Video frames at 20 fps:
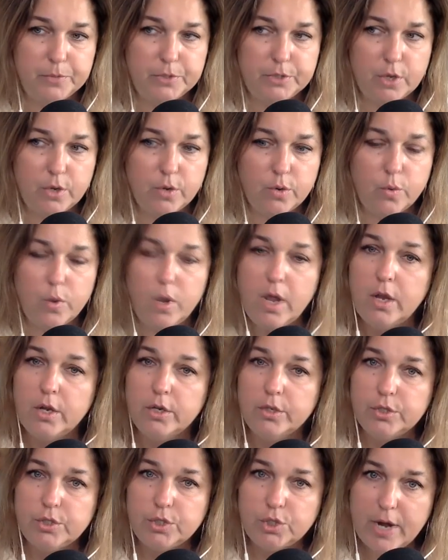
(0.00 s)
So
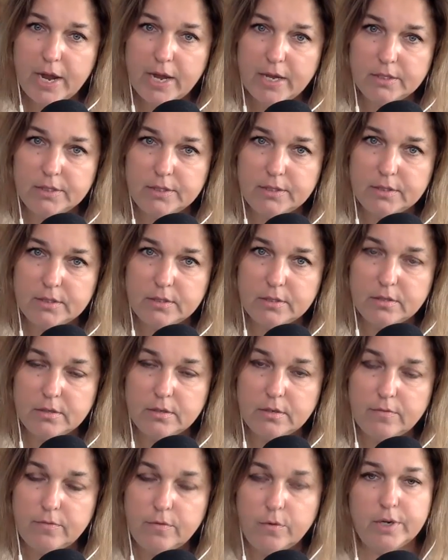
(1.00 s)
stress,
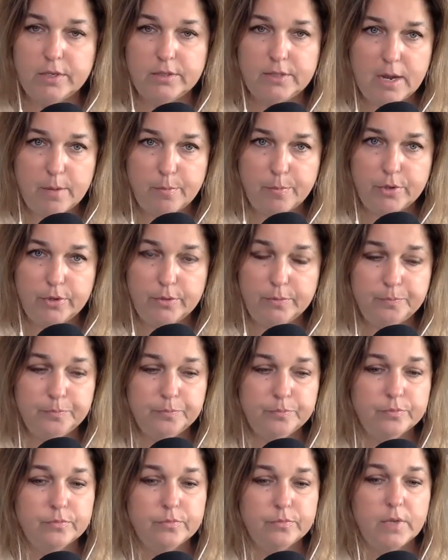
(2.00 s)
for example,
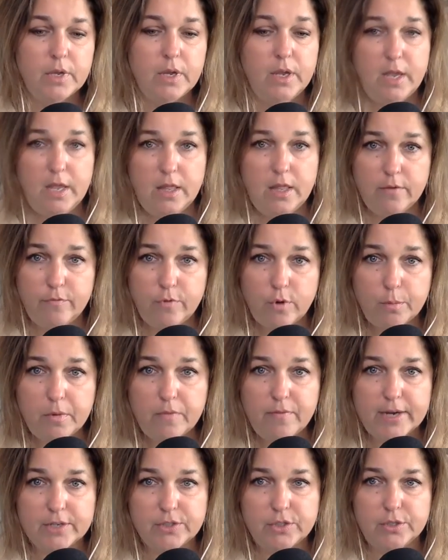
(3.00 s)
in the form
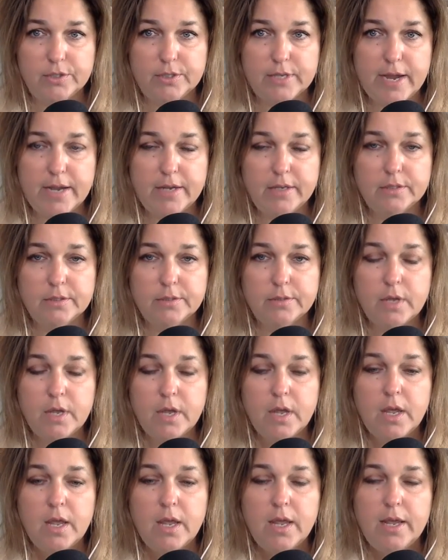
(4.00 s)
of exercise,
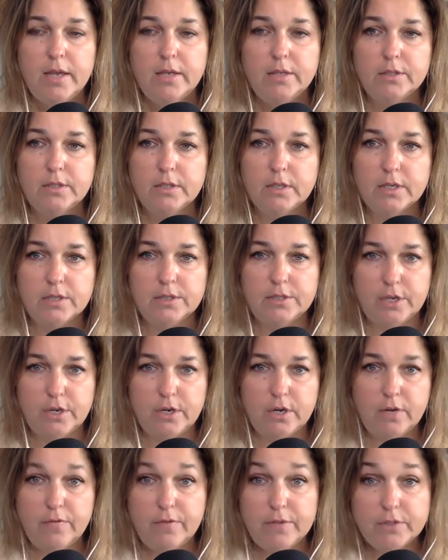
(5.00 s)
is
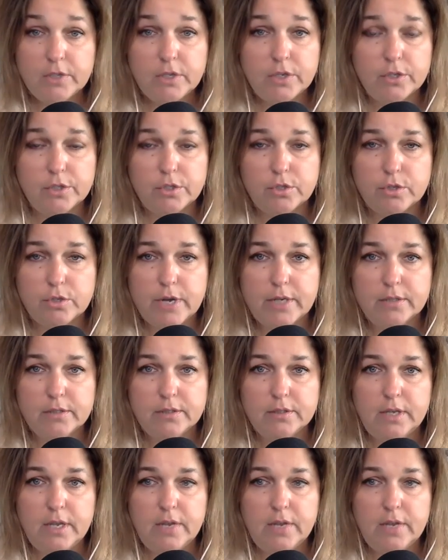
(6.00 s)
considered a physical stress.